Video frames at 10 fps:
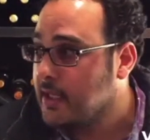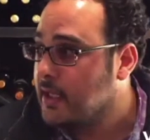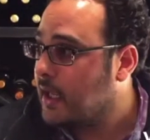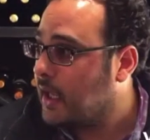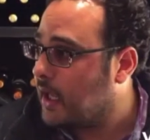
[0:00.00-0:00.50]

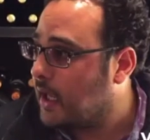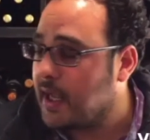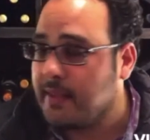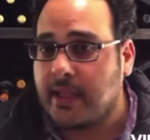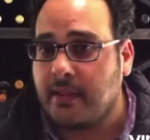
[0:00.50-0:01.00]
Uh,
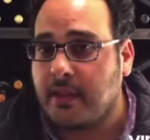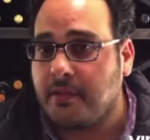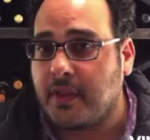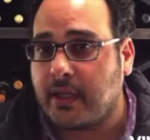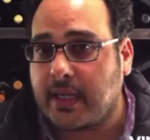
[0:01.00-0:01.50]
and then
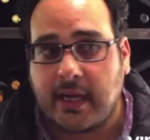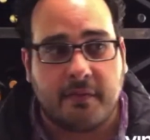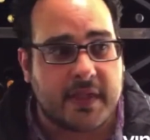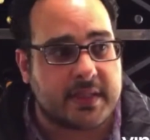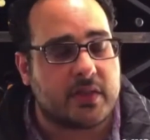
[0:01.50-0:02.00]
the kind of
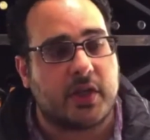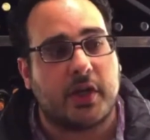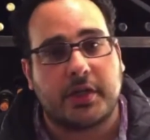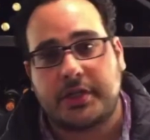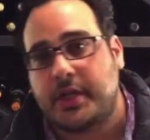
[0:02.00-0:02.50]
this
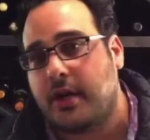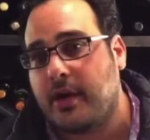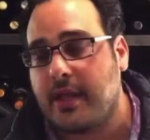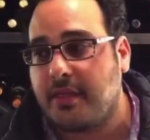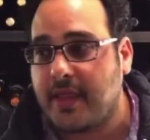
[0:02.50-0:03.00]

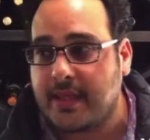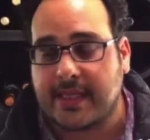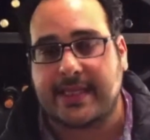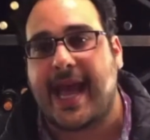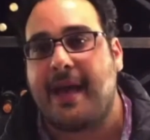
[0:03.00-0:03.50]
tertiary thing that's
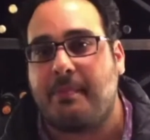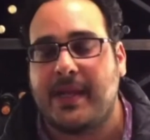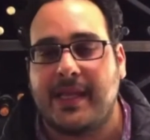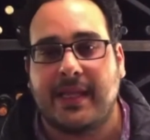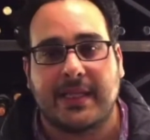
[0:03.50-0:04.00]

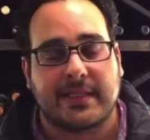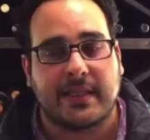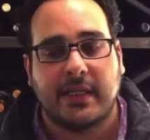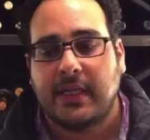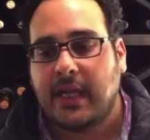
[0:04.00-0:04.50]
happening is
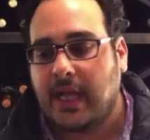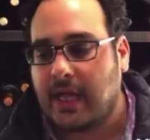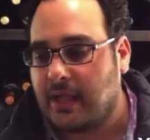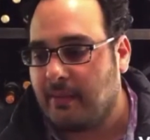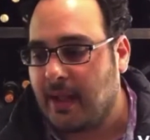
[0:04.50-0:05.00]

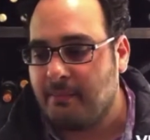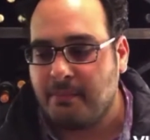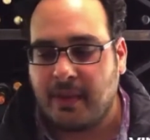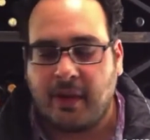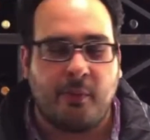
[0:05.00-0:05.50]
uh,
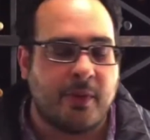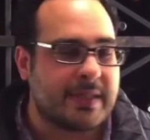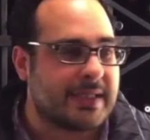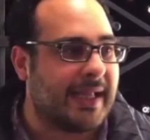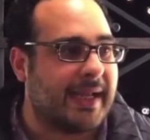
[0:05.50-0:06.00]
almost
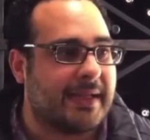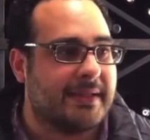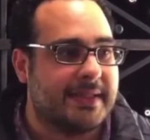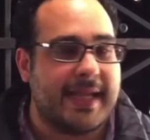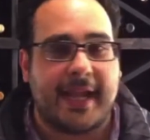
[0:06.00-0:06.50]
like
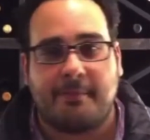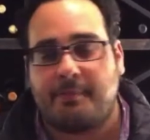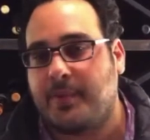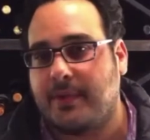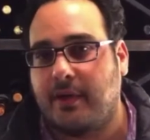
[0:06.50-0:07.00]
damp
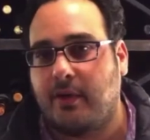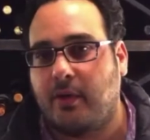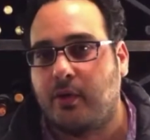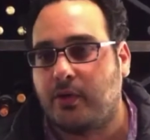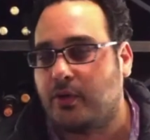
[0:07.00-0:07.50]

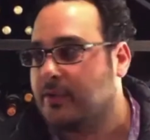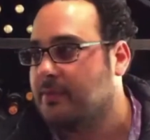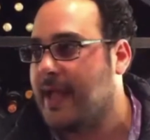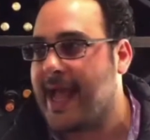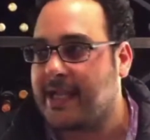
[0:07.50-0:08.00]
old
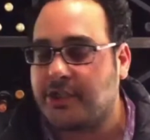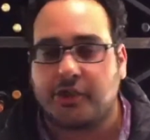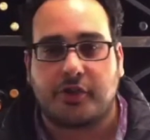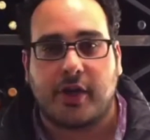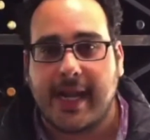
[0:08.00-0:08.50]

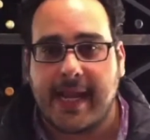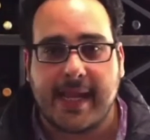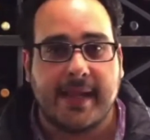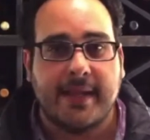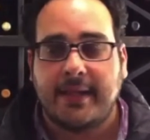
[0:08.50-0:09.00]

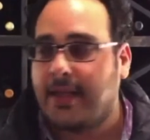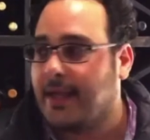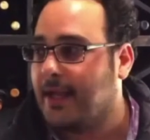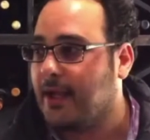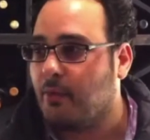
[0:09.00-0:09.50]
ashtray,
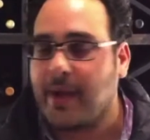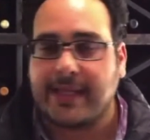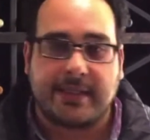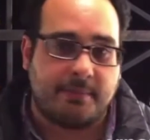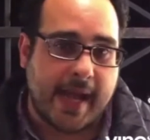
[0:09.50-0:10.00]
uh, wet
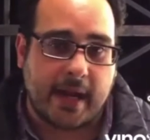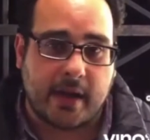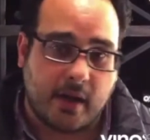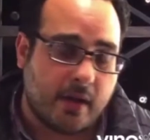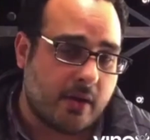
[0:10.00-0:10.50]

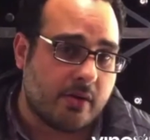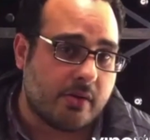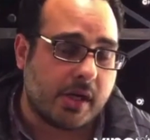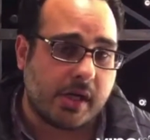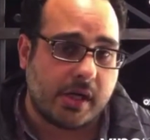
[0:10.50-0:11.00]

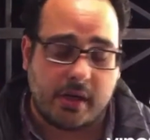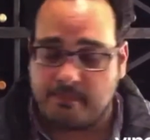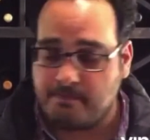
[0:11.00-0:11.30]
tobacco, um,